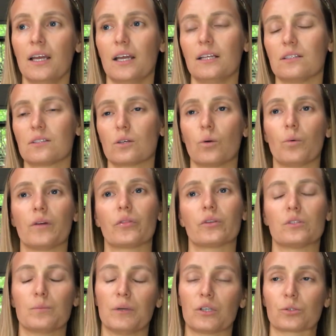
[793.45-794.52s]
And so what the
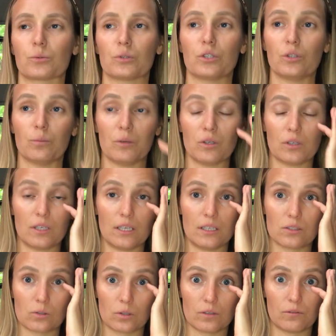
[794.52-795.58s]
spiritual community
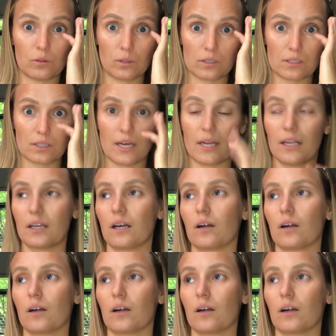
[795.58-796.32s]
sort of looks like,